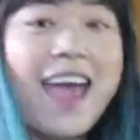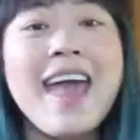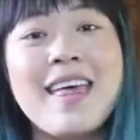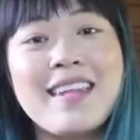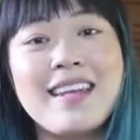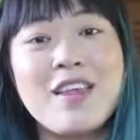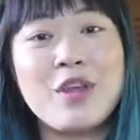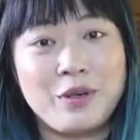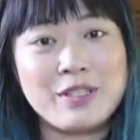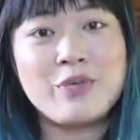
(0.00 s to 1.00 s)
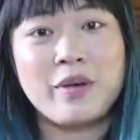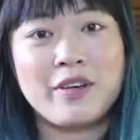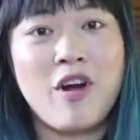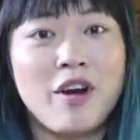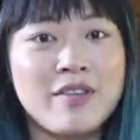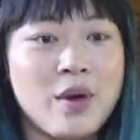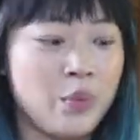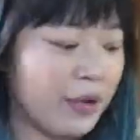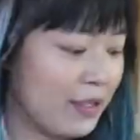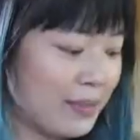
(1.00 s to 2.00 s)
And there is one card
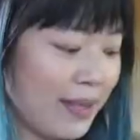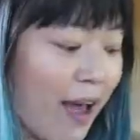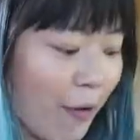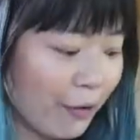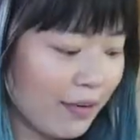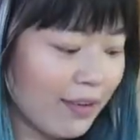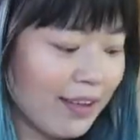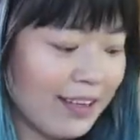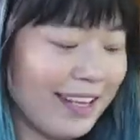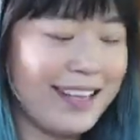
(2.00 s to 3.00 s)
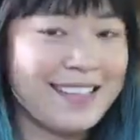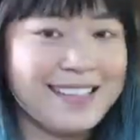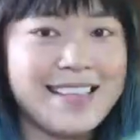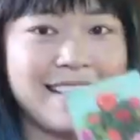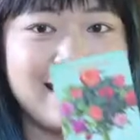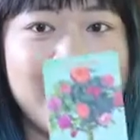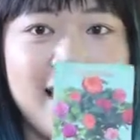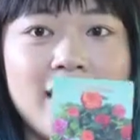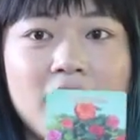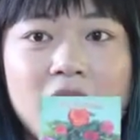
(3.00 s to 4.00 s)
that weirds me out, and it is the
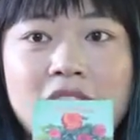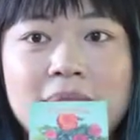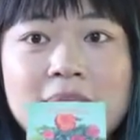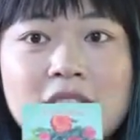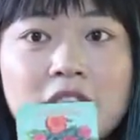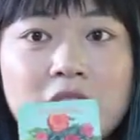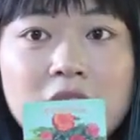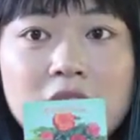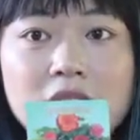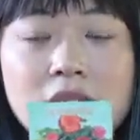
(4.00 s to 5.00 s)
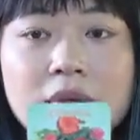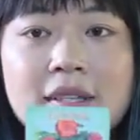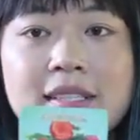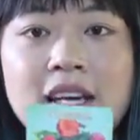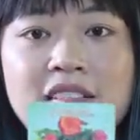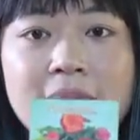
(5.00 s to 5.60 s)
Ten of Materials, or the Ten of